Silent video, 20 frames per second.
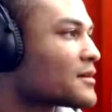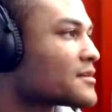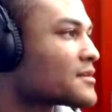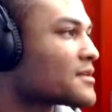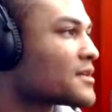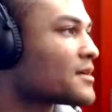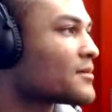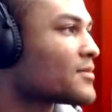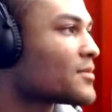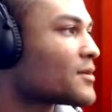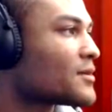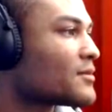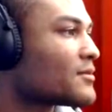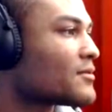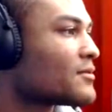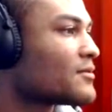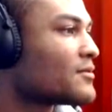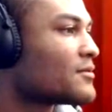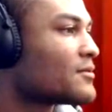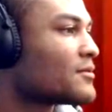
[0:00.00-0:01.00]
Got a stamp
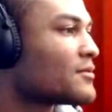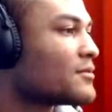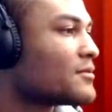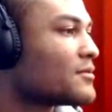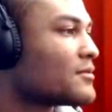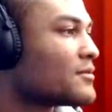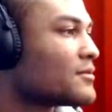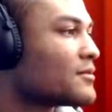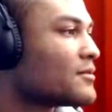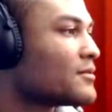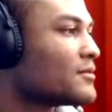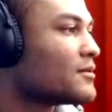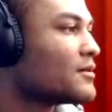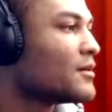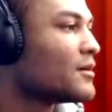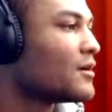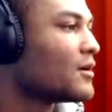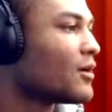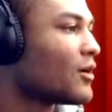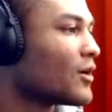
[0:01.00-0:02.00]
here.
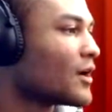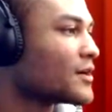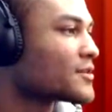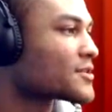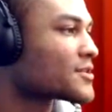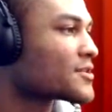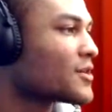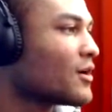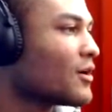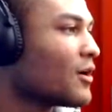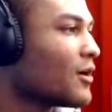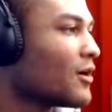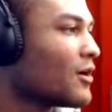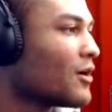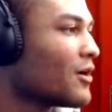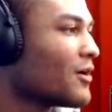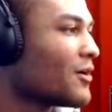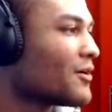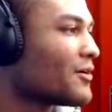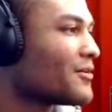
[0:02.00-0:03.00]
Oh, it's a star.
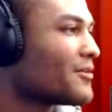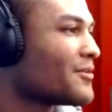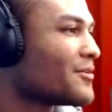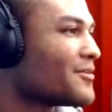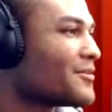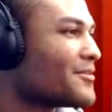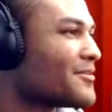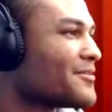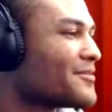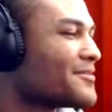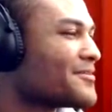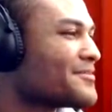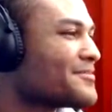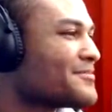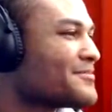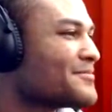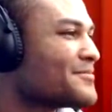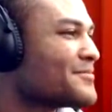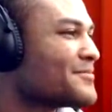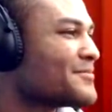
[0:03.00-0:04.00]
Oh.
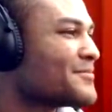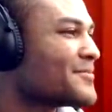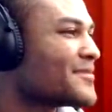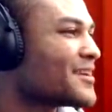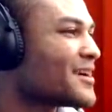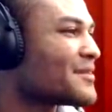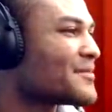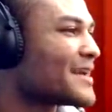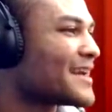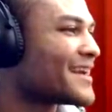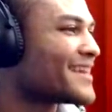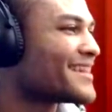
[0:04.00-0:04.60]
Oh,